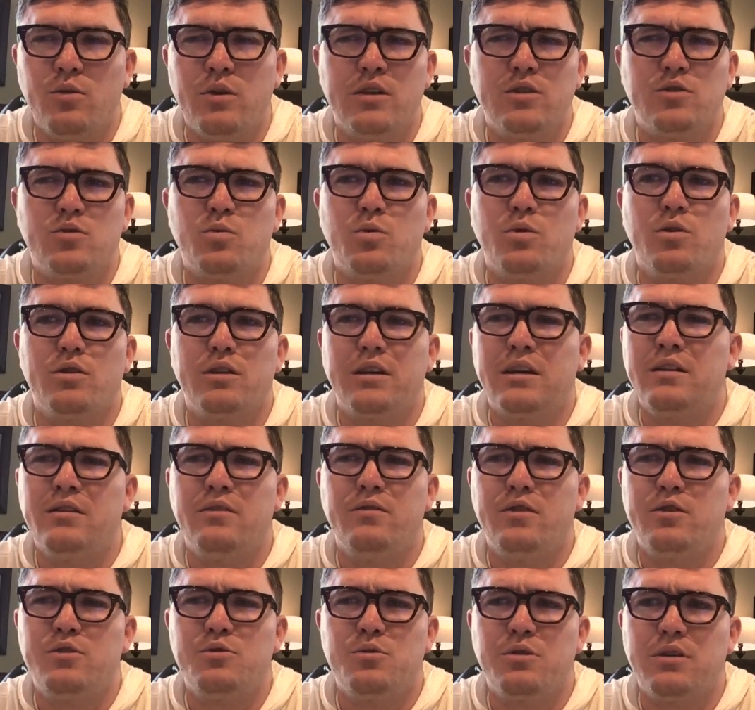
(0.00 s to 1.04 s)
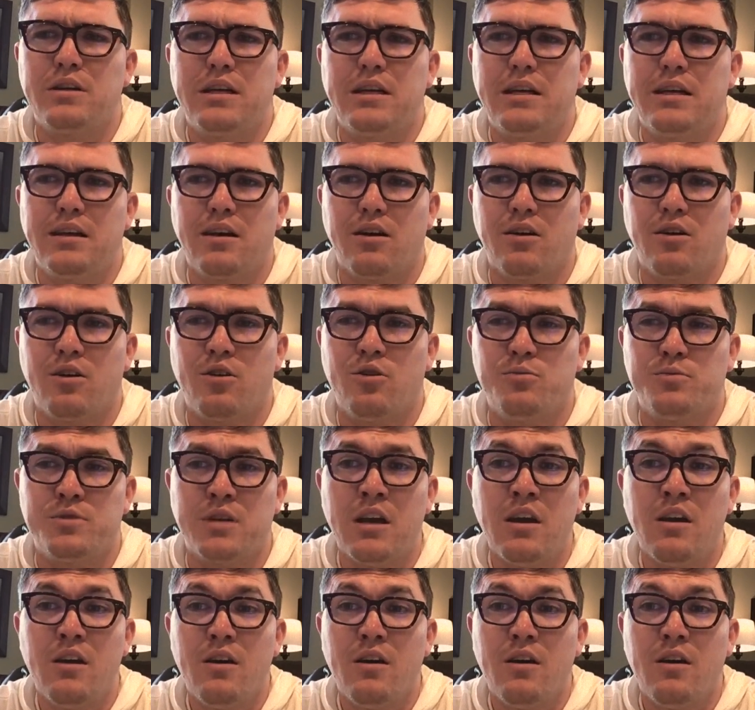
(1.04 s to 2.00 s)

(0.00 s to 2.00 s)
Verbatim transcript: His Word individually in our homes.